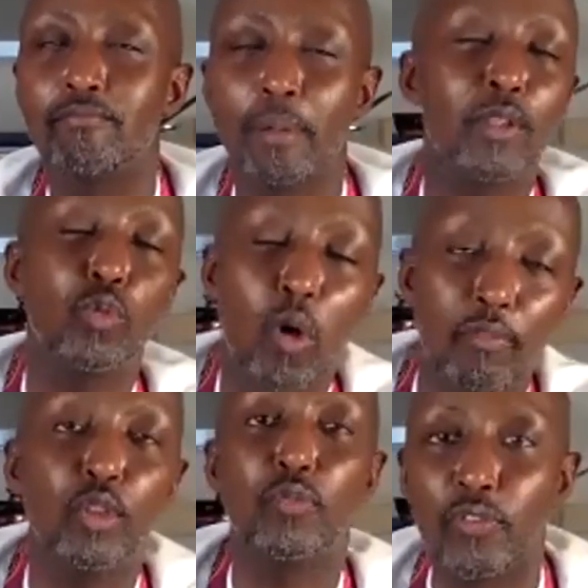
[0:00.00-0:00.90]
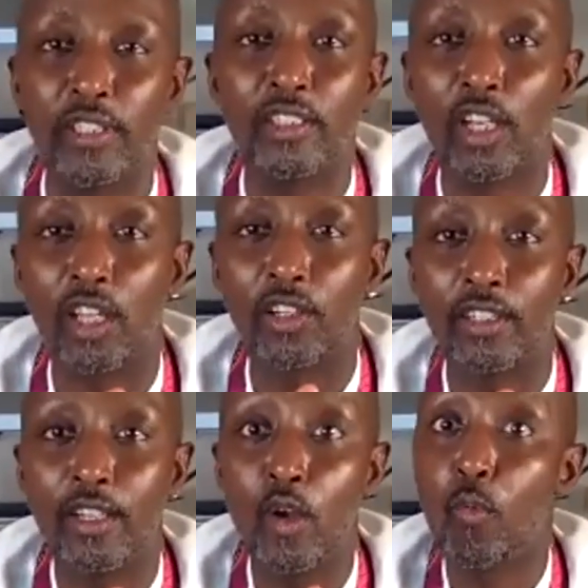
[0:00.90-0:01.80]
maybe twelve to fifteen
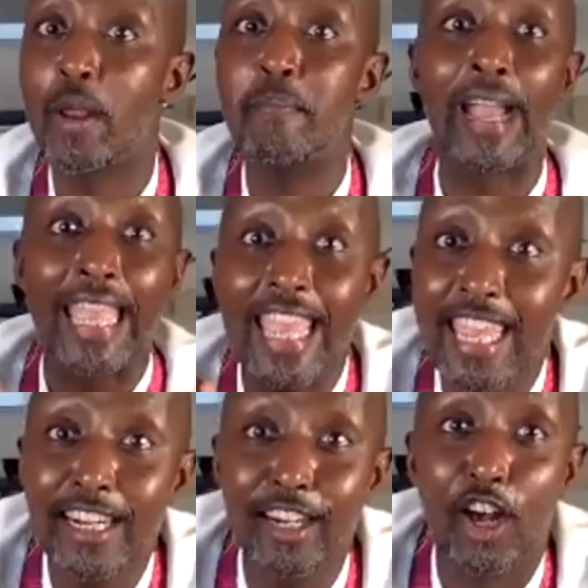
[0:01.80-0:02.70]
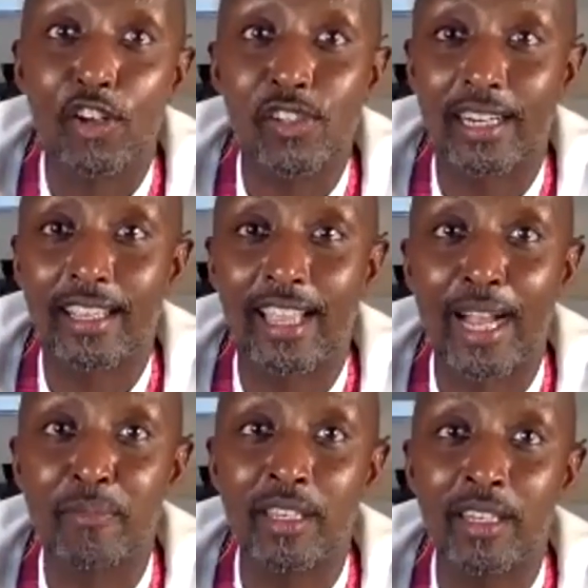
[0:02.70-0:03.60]
dollar when my in-laws are
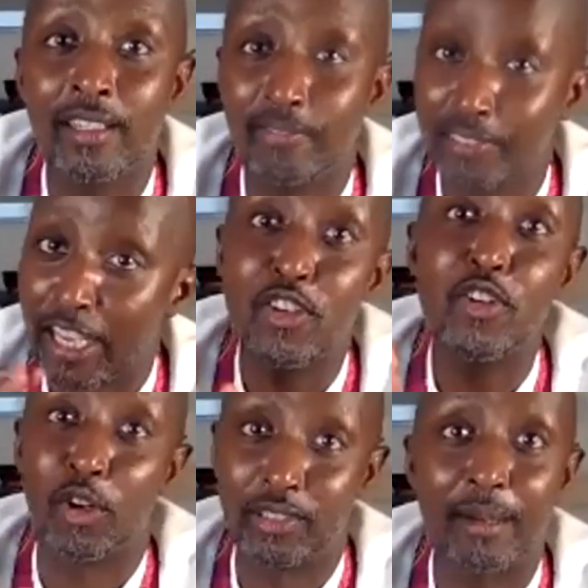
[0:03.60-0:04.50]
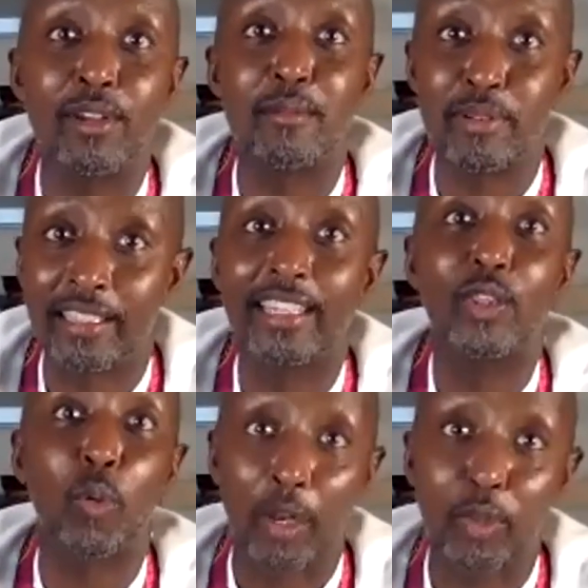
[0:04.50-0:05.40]
coming, then you know that I'm gonna bring
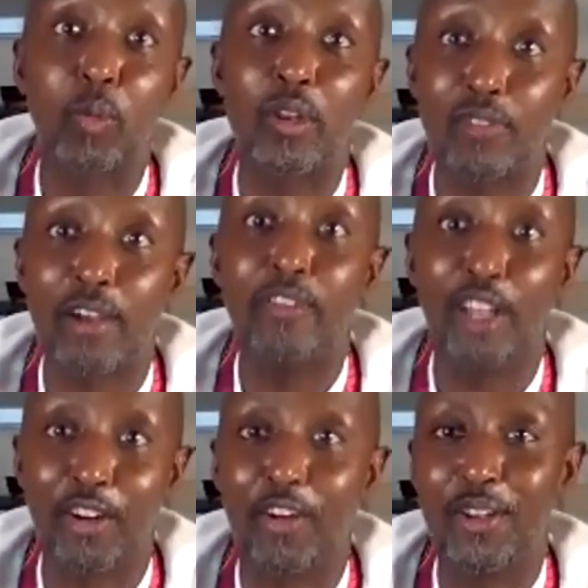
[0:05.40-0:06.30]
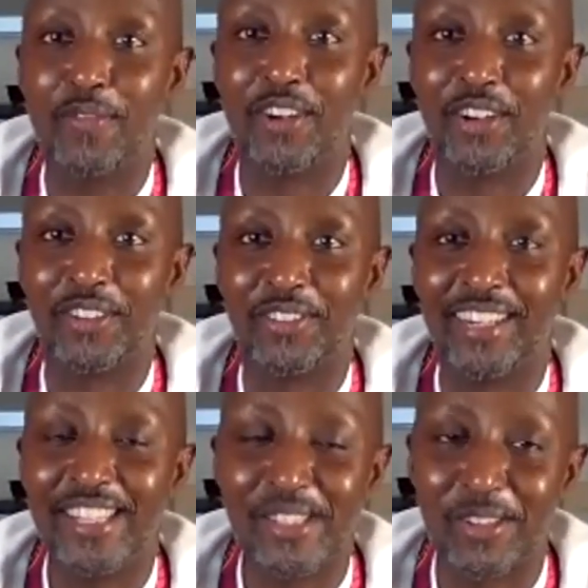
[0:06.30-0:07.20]
that 20 $25 olive oil,
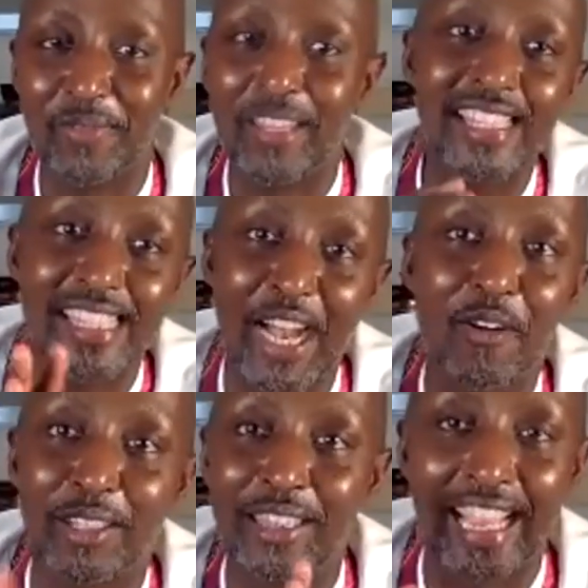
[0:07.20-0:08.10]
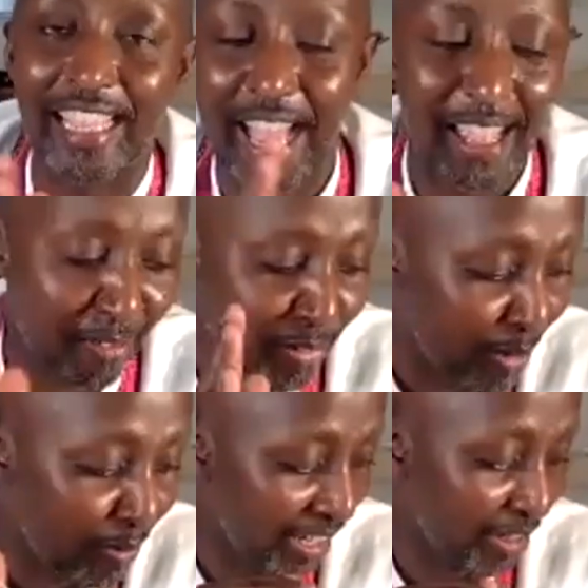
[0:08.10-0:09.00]
right? So that's how I, I, I
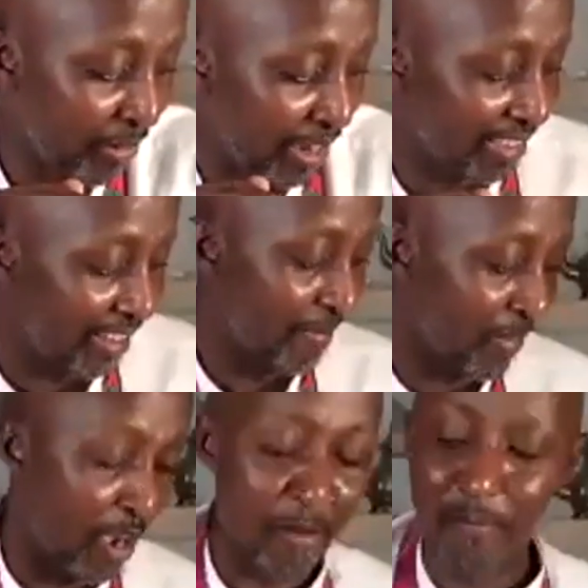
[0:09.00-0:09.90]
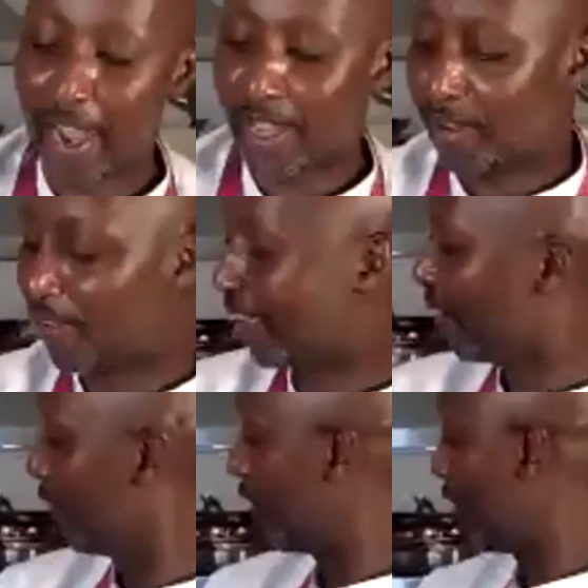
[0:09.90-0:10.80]
really wanna grade uh, my
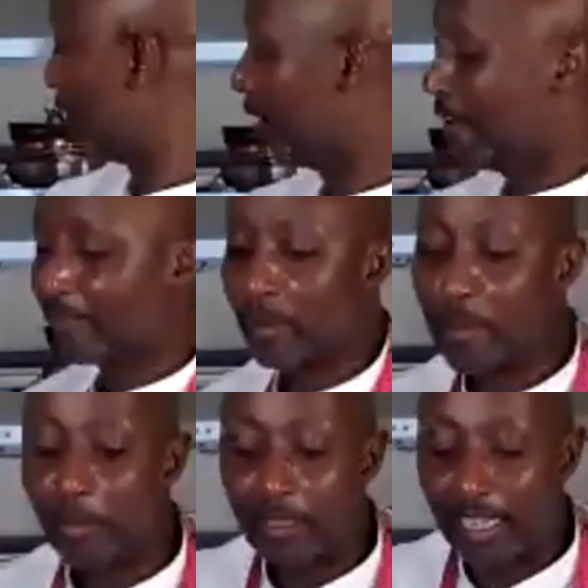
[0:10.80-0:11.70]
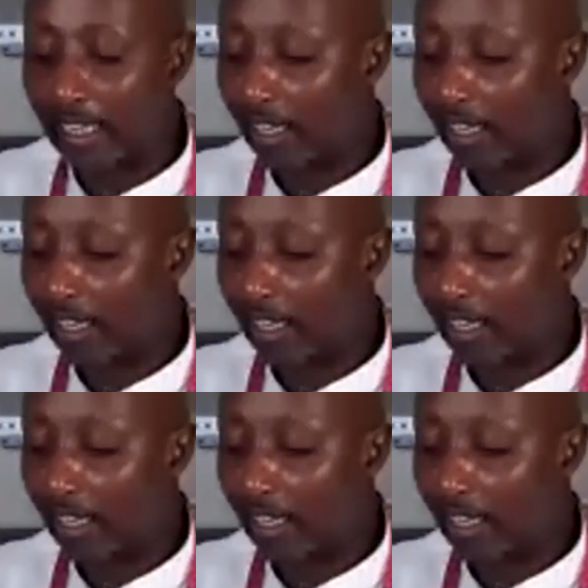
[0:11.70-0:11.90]
cooking for the people that I